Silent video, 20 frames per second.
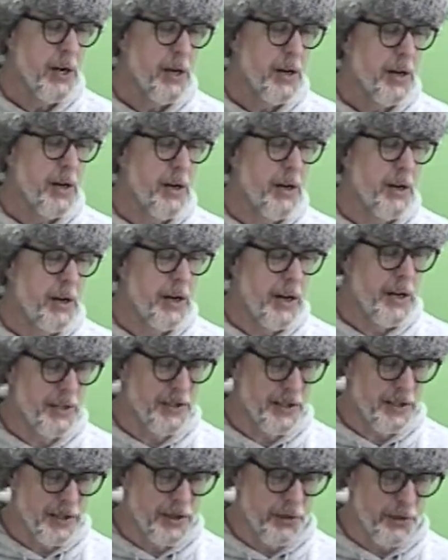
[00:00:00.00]
uh, has
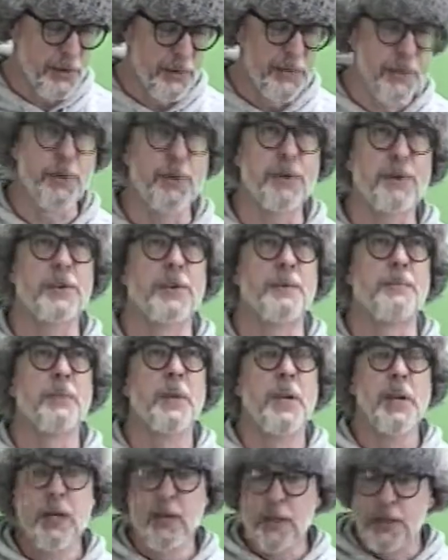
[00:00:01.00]
in store for us.
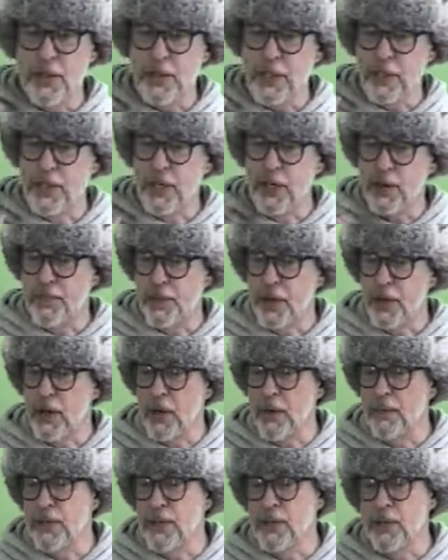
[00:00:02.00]
So that's our
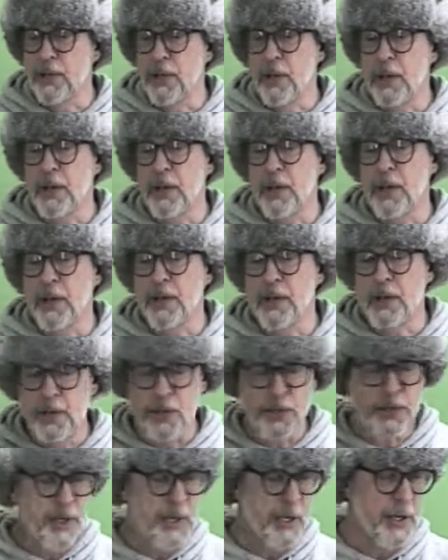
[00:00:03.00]
program for tonight. A
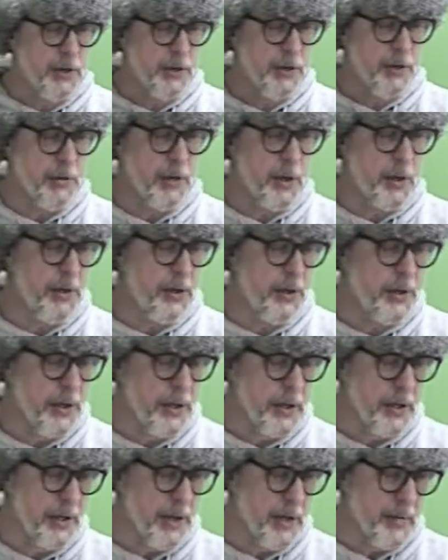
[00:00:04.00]
huge thank you to Warren
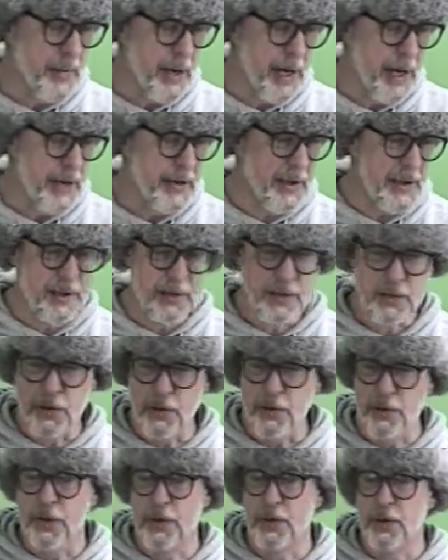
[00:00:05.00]
um, and others who
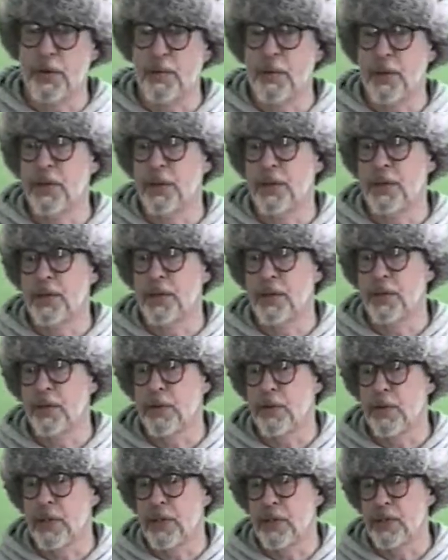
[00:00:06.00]
have contributed
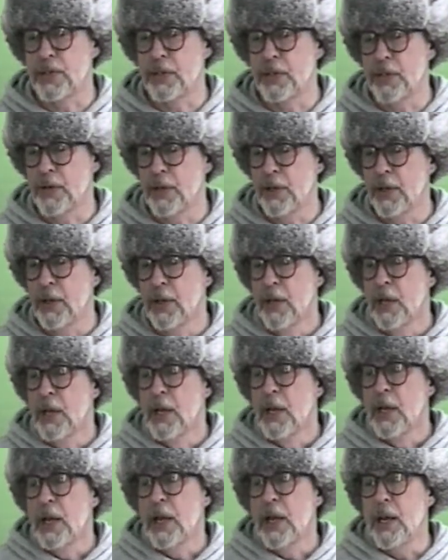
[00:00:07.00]
to uh, tonight.
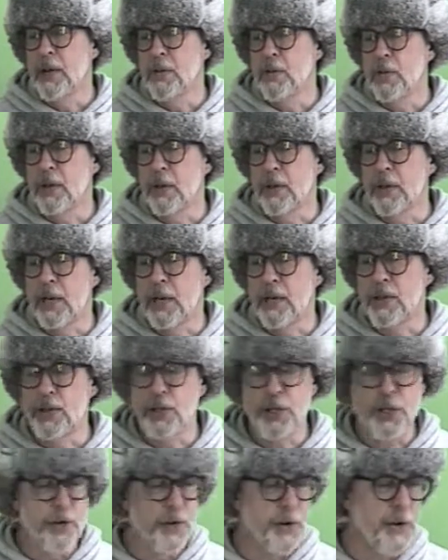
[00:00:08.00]
And we'll catch
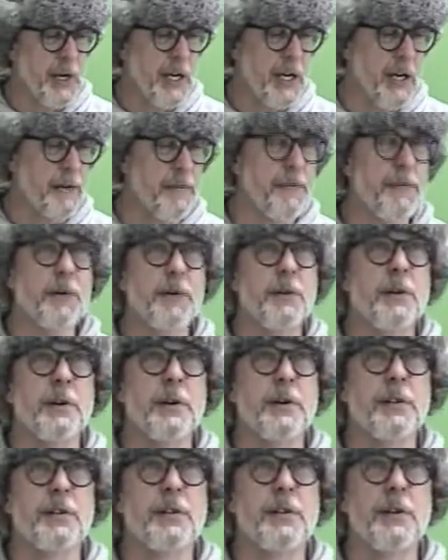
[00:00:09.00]
you in a
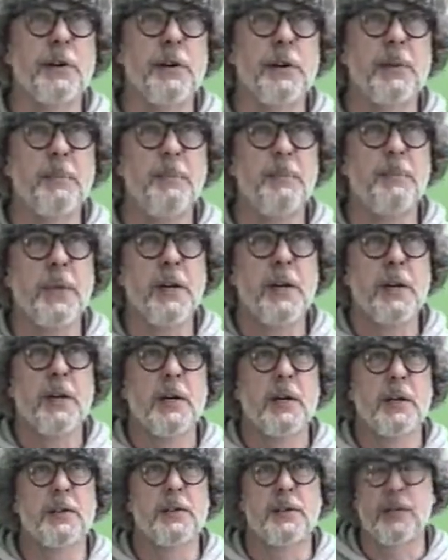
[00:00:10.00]
fortnight's time
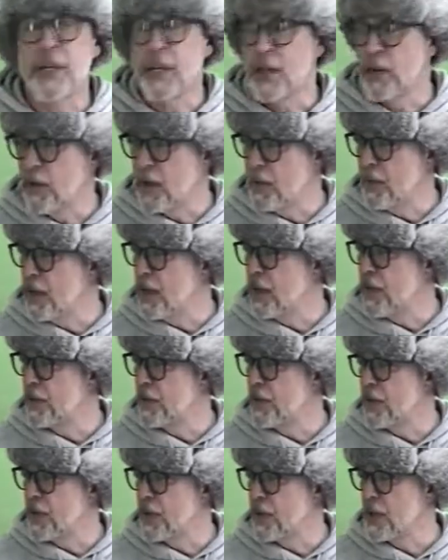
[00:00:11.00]
and see you up here
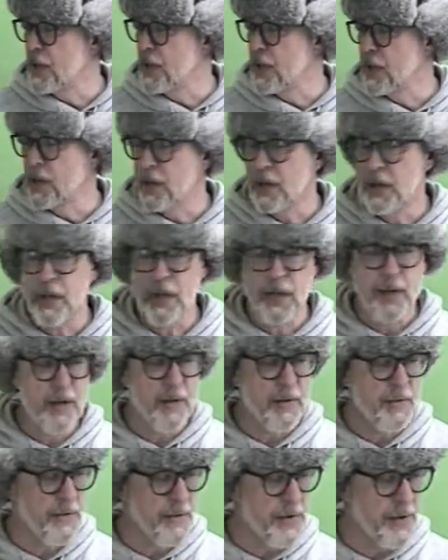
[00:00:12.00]
for the uh,
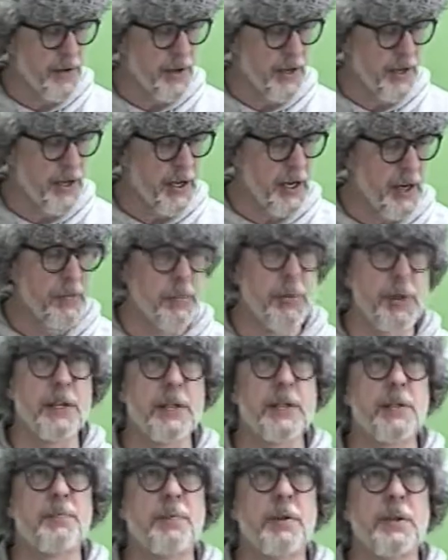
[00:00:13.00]
for the Kim
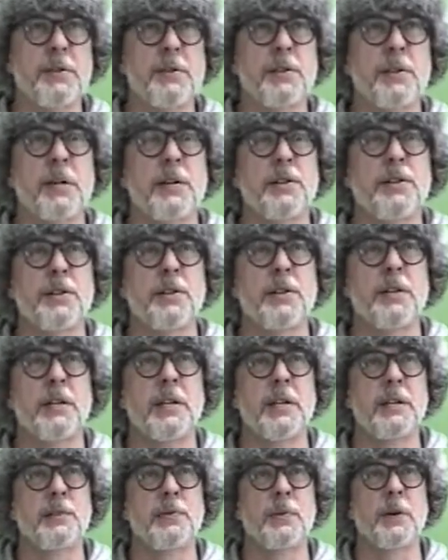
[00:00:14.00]
Briggs presentation
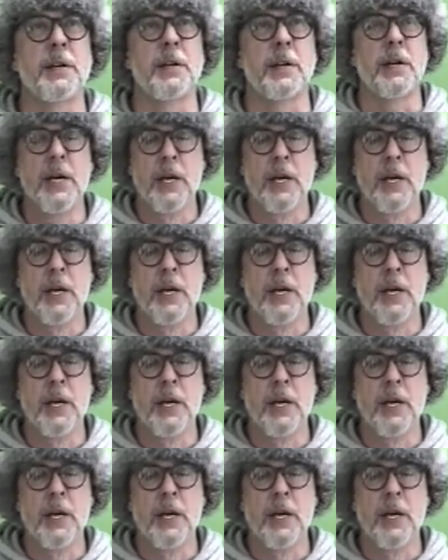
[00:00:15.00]
next week.